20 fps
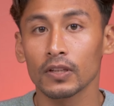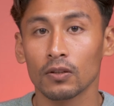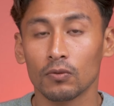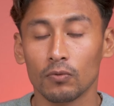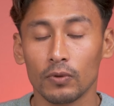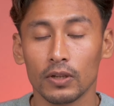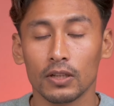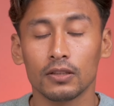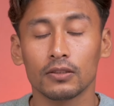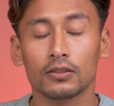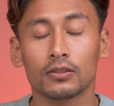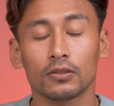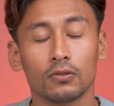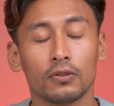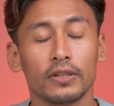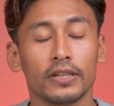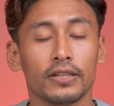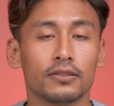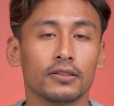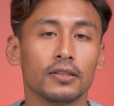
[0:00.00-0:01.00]
Well, so
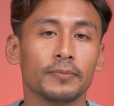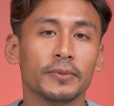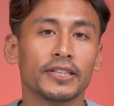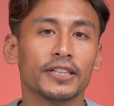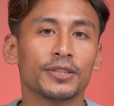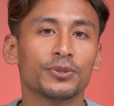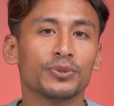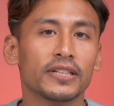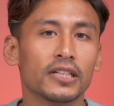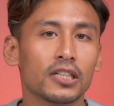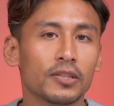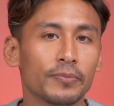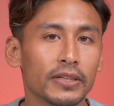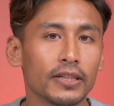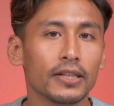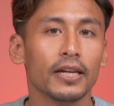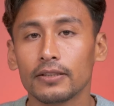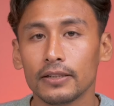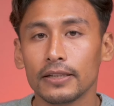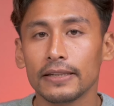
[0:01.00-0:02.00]
it is limited to
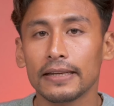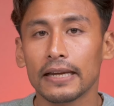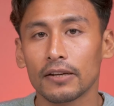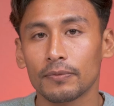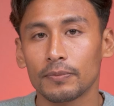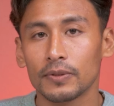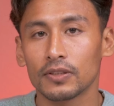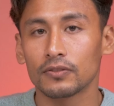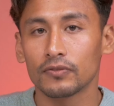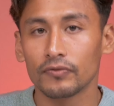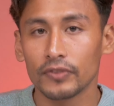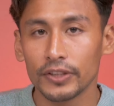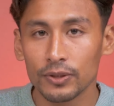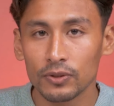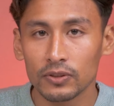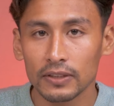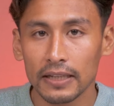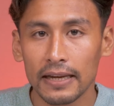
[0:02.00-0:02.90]
1080p 30 FPS videos,